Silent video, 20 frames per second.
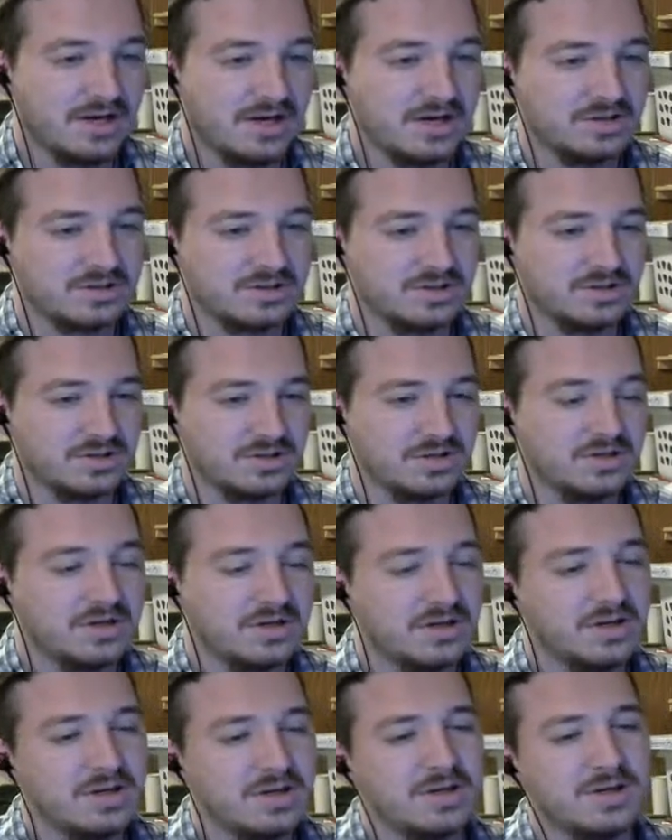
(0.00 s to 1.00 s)
Actually,
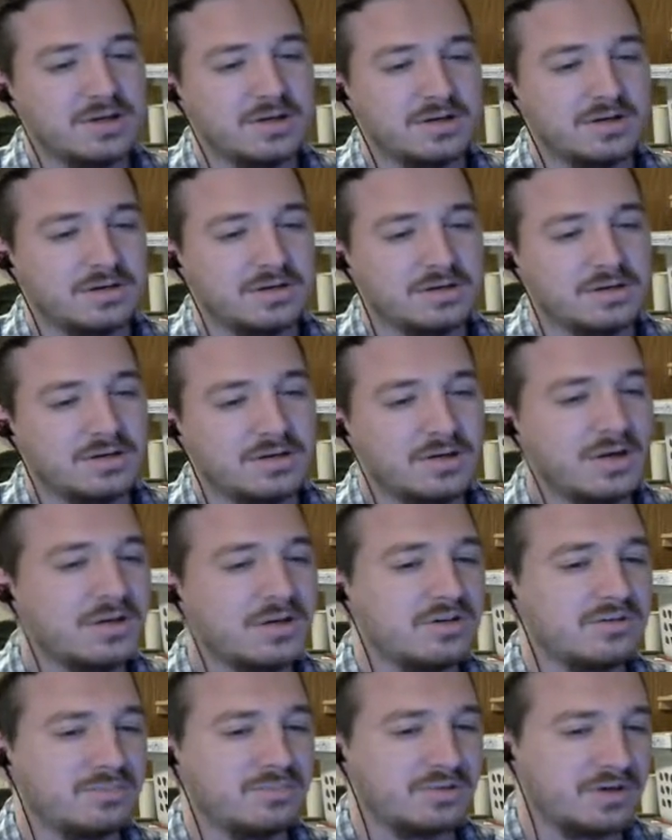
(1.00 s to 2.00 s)
hey, hate
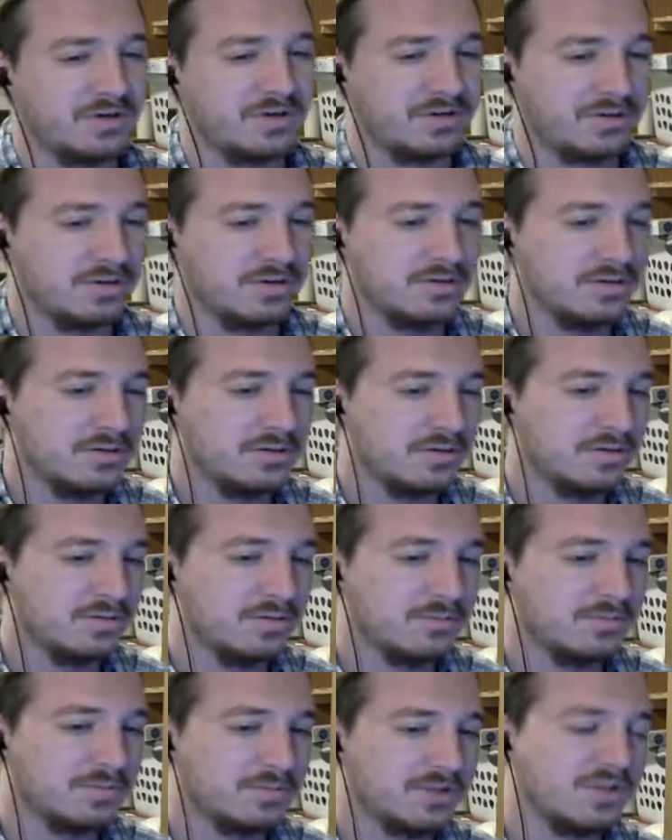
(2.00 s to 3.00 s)
to bother you,
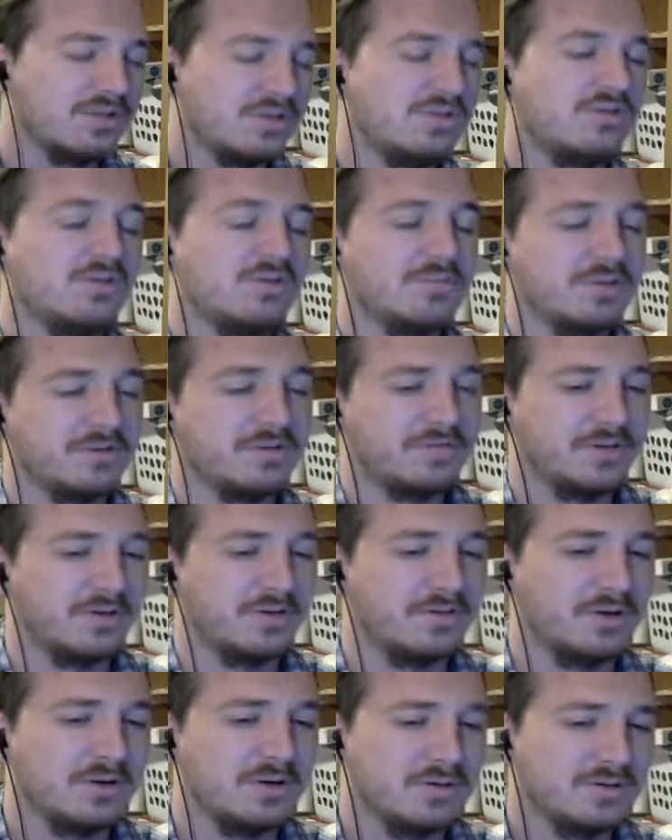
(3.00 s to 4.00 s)
but can you do me a
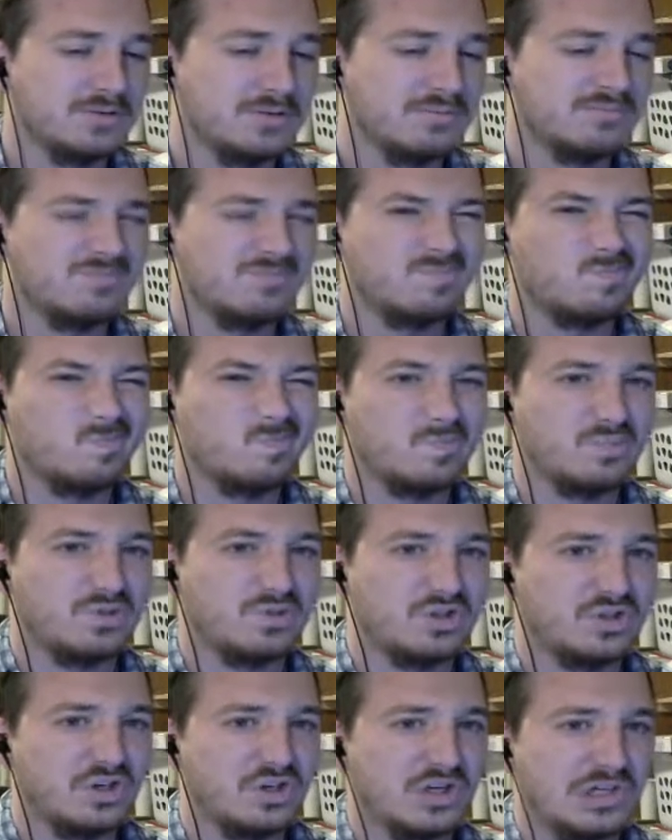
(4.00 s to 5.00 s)
favor?
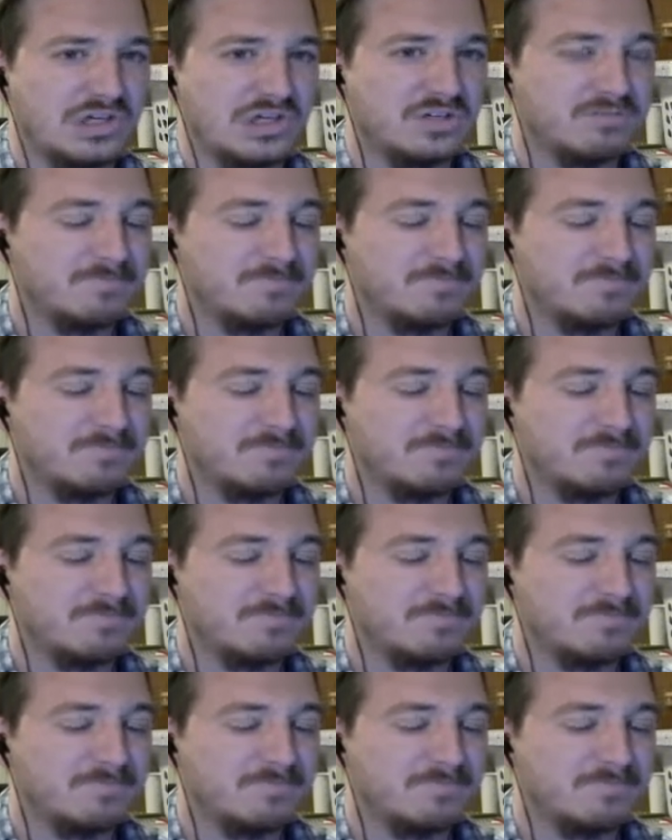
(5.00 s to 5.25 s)
Sure.